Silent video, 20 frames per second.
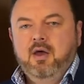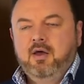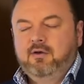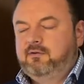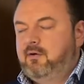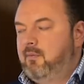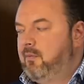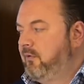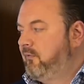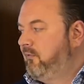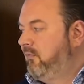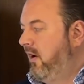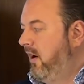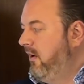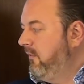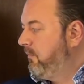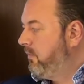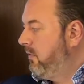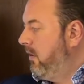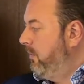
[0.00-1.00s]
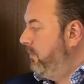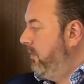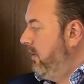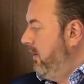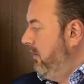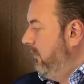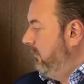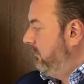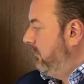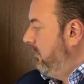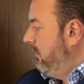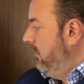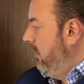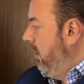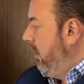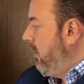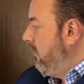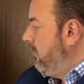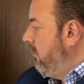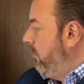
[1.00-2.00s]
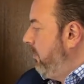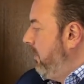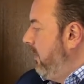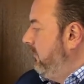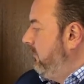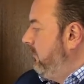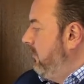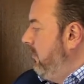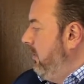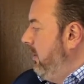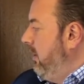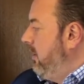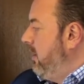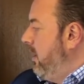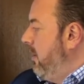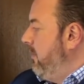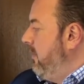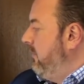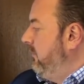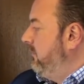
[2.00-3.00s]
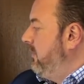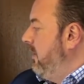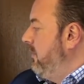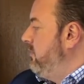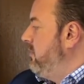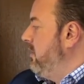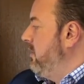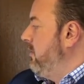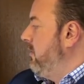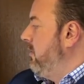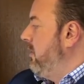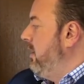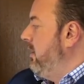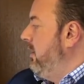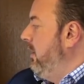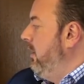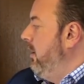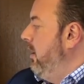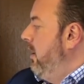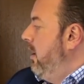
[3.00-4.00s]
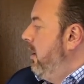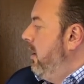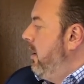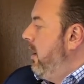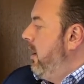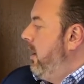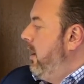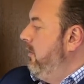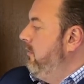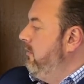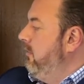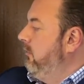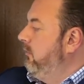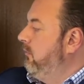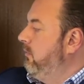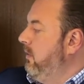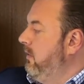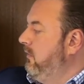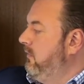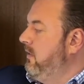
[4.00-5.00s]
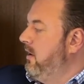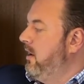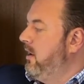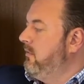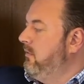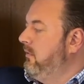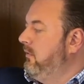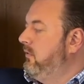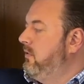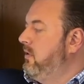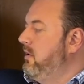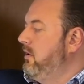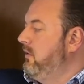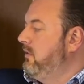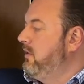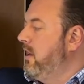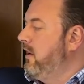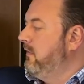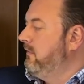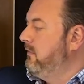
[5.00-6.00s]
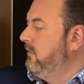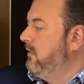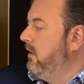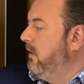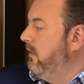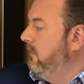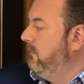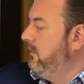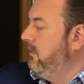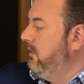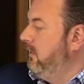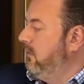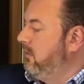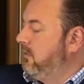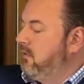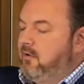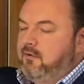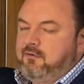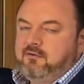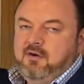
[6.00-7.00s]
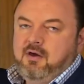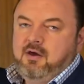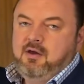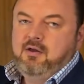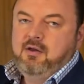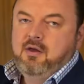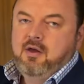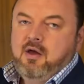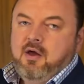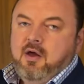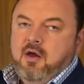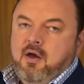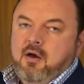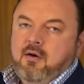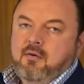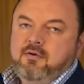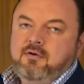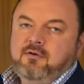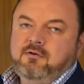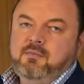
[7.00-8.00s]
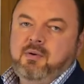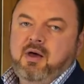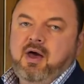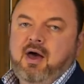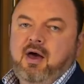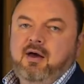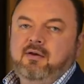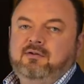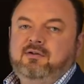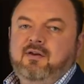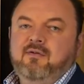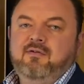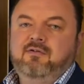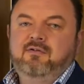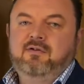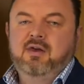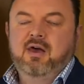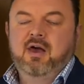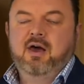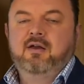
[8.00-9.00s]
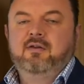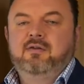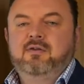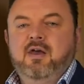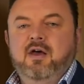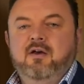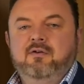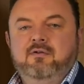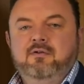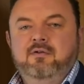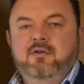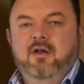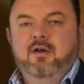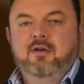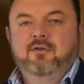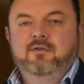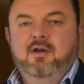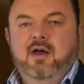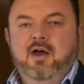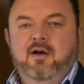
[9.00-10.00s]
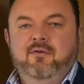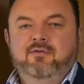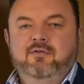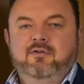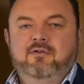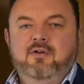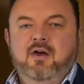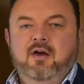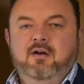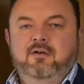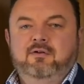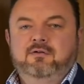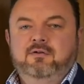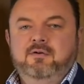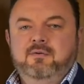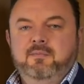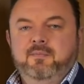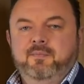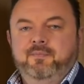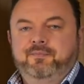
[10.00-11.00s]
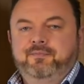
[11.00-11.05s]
So with 5 properties, you can replace your income and start generating $120,000, $130,000 in year 13, which is about $78,000 after tax.